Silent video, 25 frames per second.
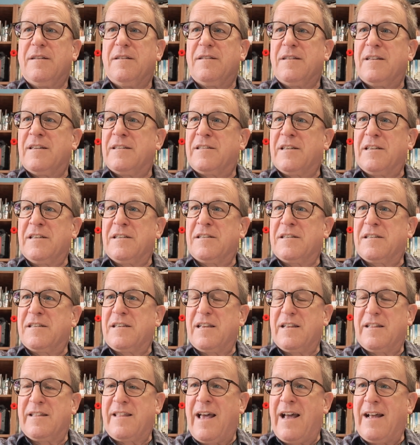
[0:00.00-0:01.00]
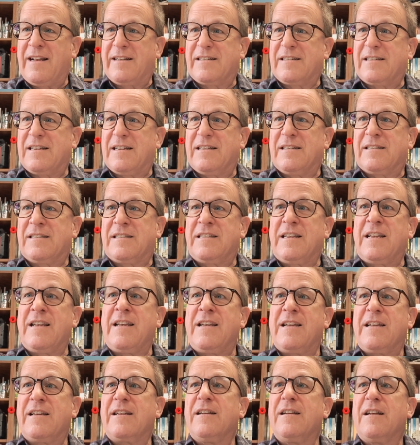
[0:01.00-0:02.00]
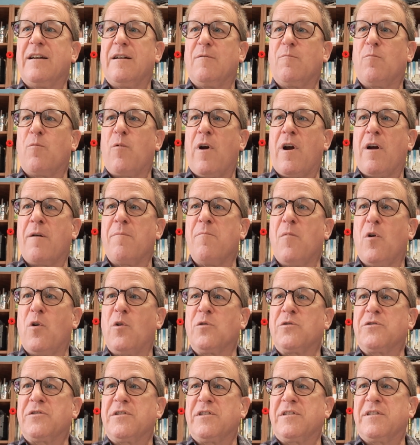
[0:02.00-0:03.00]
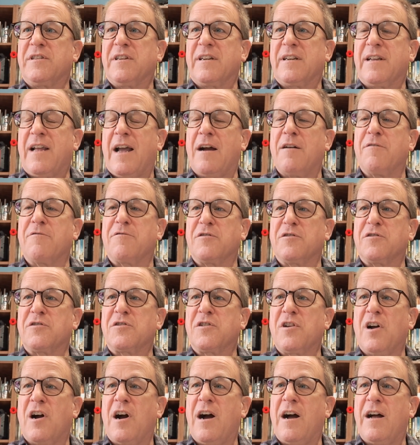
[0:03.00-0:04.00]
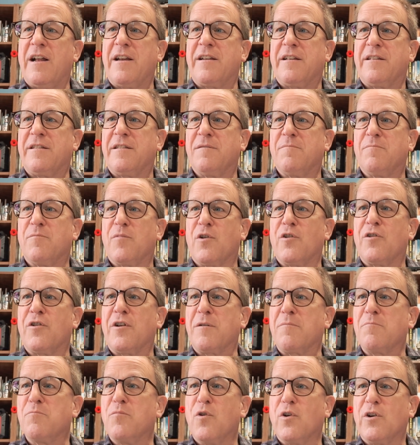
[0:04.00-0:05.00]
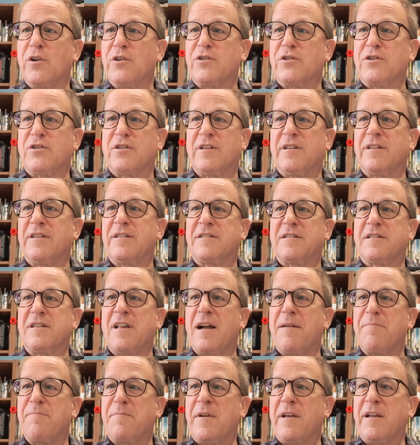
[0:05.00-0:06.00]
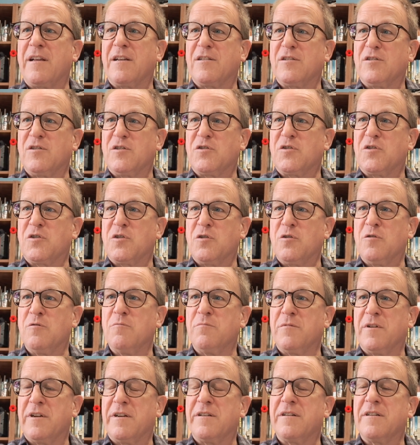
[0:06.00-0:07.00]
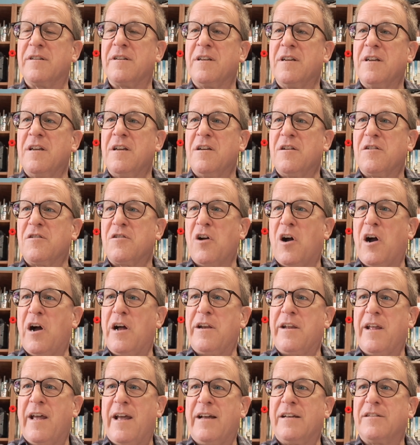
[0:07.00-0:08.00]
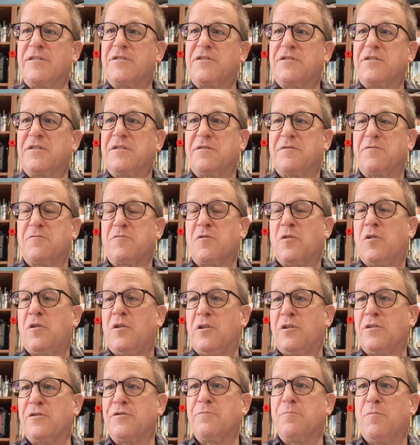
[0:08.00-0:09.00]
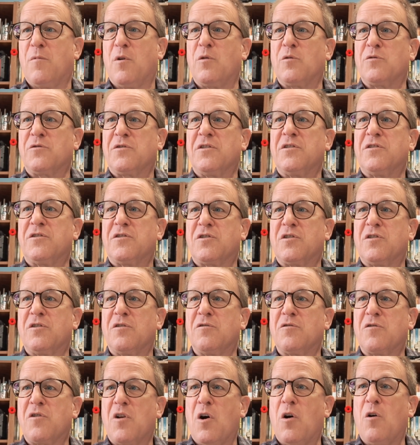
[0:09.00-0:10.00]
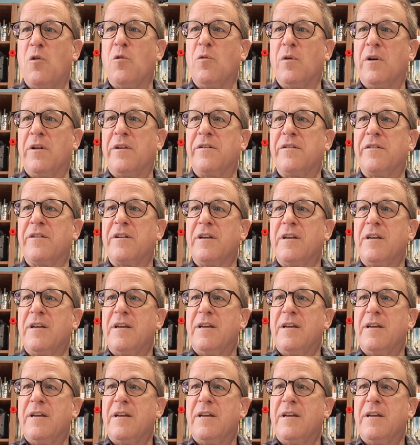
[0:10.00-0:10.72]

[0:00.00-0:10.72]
This is that scene where Moses encounters God in the burning bush that's not being consumed, and God has called Moses to go and